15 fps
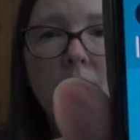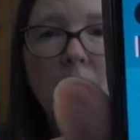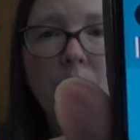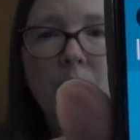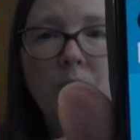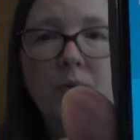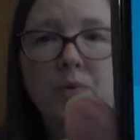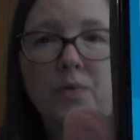
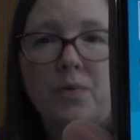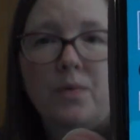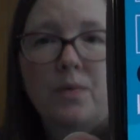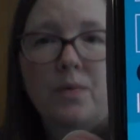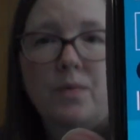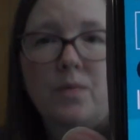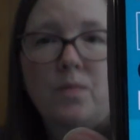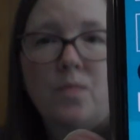people
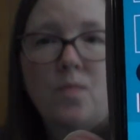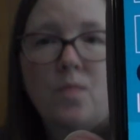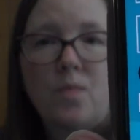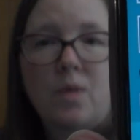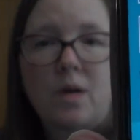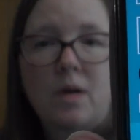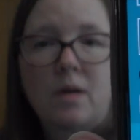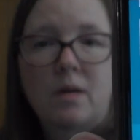who
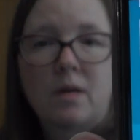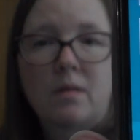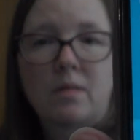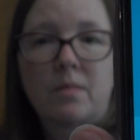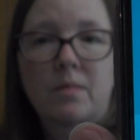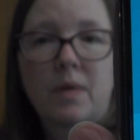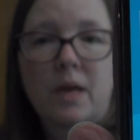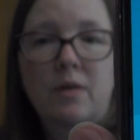
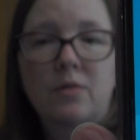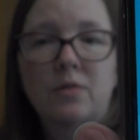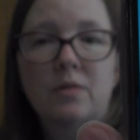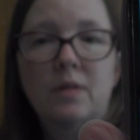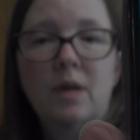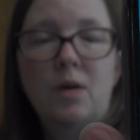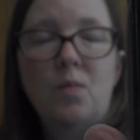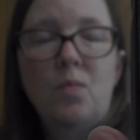
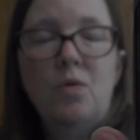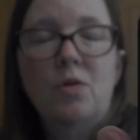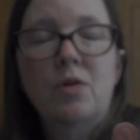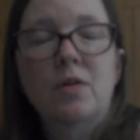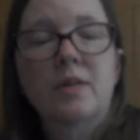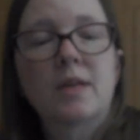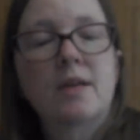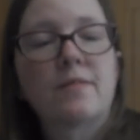entered that
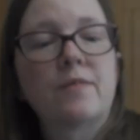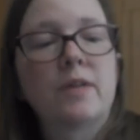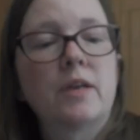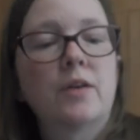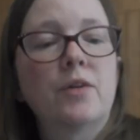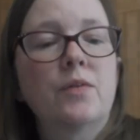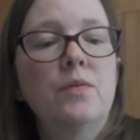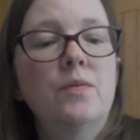word on that
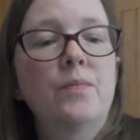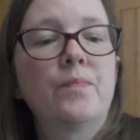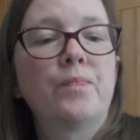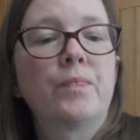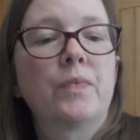video,